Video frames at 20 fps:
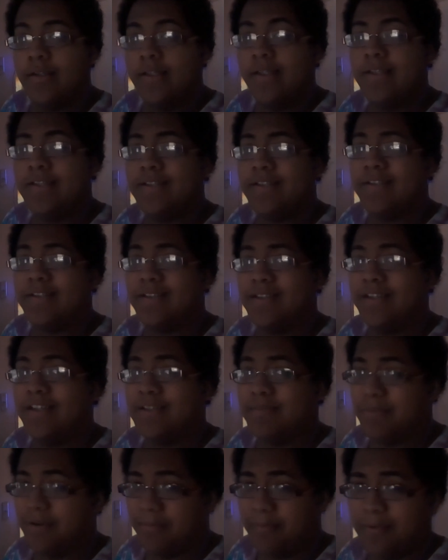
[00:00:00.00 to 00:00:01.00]
This
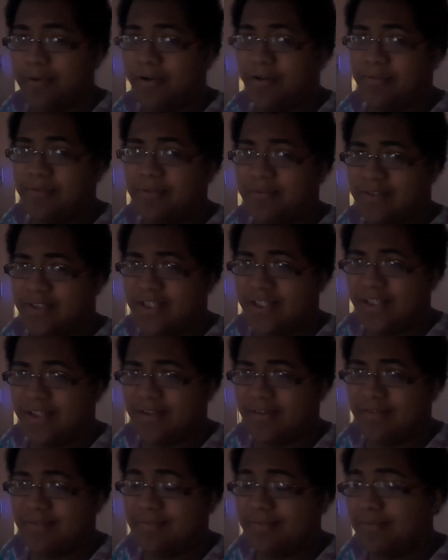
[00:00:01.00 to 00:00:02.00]
is my morning
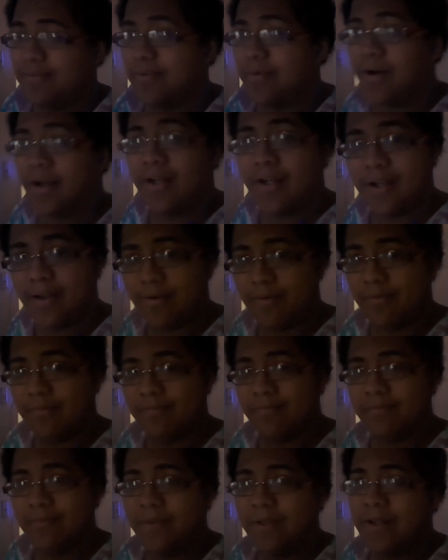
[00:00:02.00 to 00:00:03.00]
routine right now.
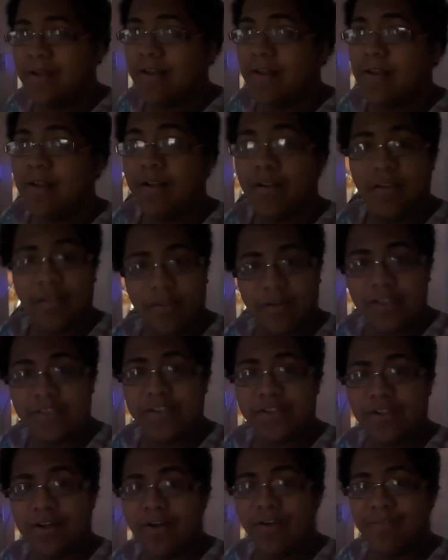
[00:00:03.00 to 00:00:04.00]

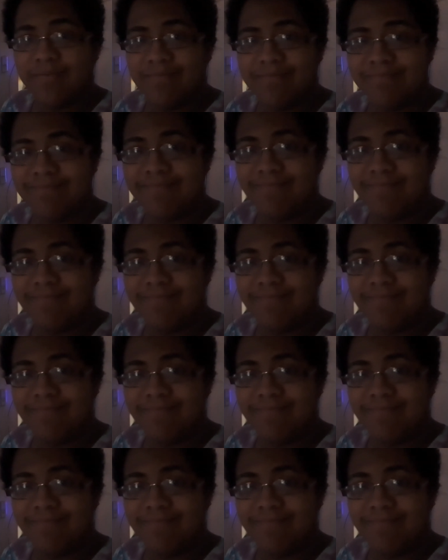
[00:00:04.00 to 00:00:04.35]
Let's start.